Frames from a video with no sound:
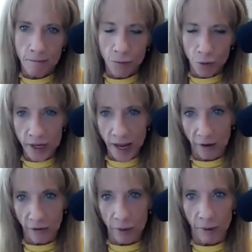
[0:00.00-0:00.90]
treat
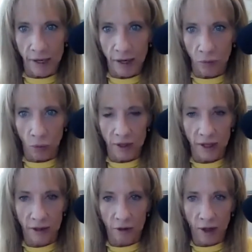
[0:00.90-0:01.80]
everybody with the
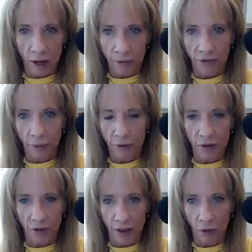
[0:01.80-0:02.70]
underlying
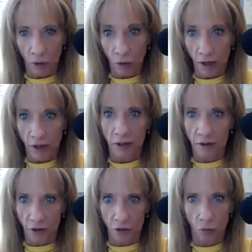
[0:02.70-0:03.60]
presumption that we're going to
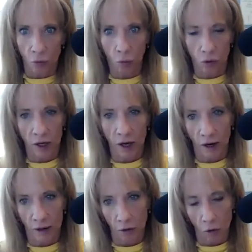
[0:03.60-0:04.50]
just work
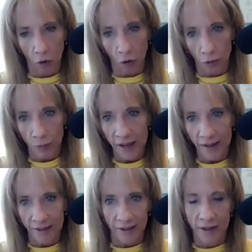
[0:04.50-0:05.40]
on all those
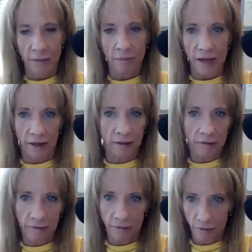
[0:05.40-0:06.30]
pieces that make
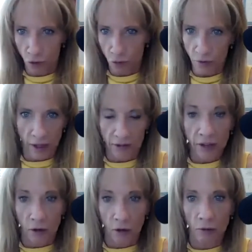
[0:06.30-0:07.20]
things
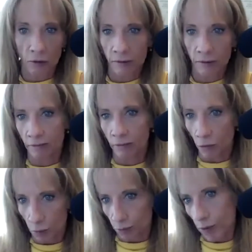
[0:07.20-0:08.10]
heal
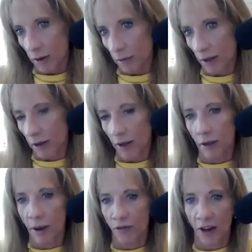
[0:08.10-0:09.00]
in
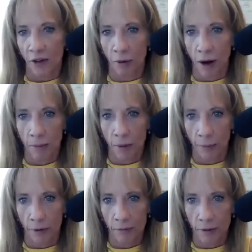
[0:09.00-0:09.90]
the best fashion
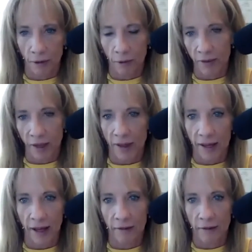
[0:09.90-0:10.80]
properly, that they
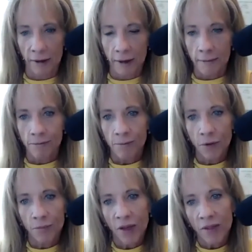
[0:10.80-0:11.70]
can.
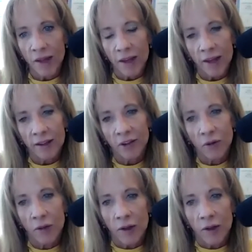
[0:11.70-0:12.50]
And so